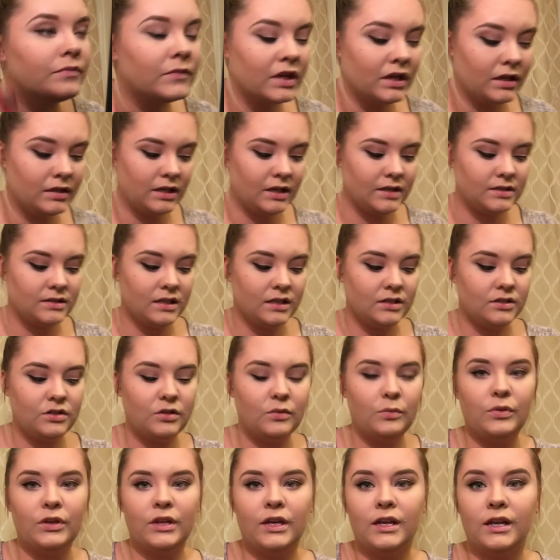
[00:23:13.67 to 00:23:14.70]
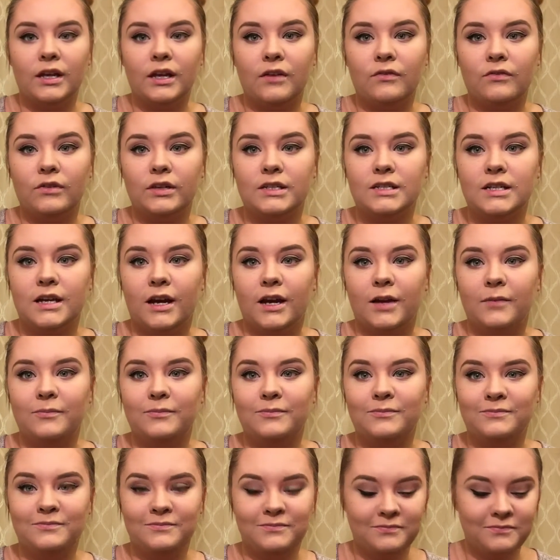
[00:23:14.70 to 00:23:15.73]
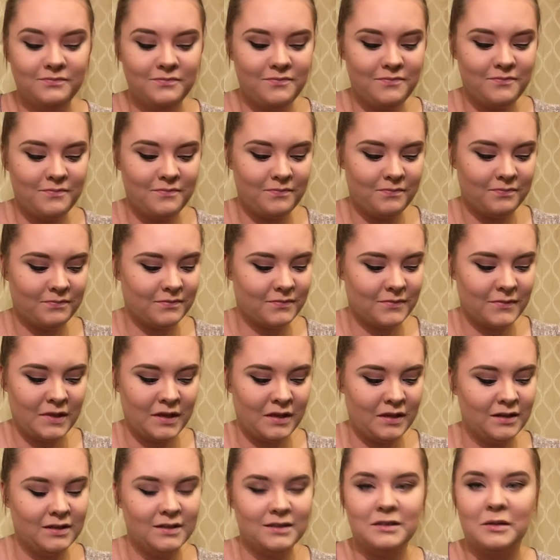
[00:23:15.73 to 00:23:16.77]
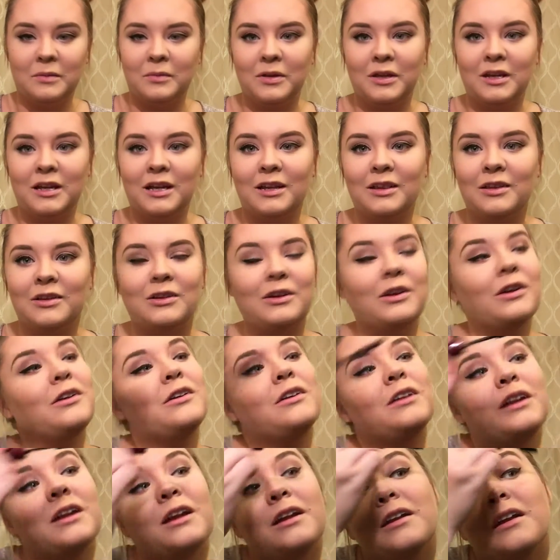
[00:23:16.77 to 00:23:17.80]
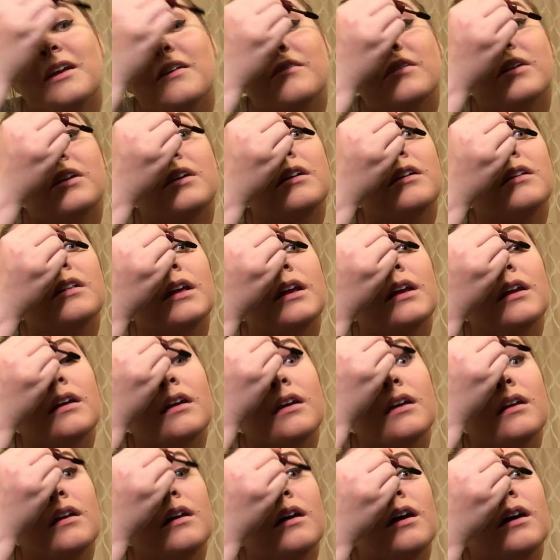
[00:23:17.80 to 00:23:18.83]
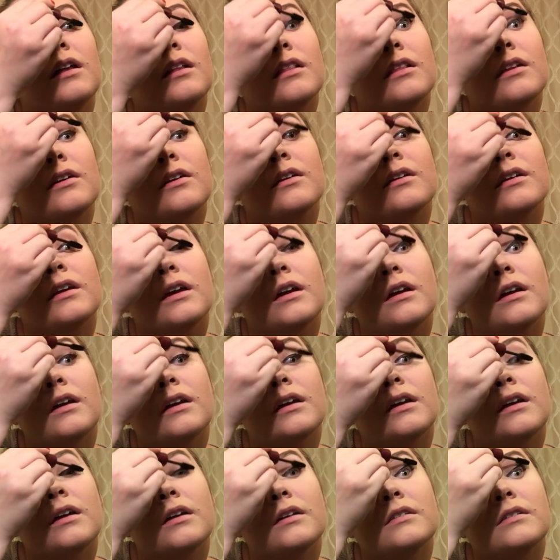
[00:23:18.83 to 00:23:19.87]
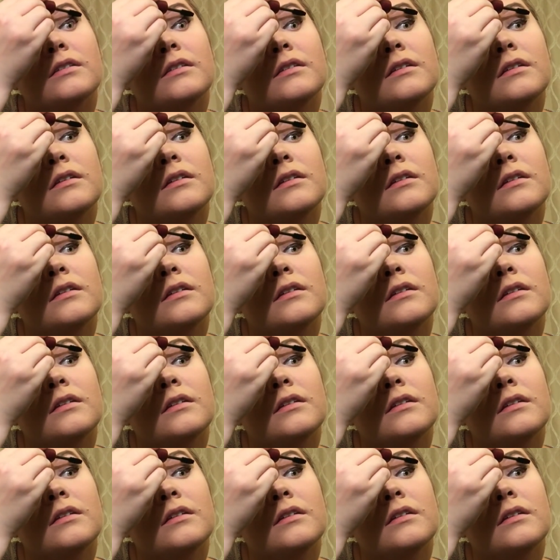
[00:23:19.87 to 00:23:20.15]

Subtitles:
and yes, I do blink every time. Something I learned and I never like unlearned it, I guess.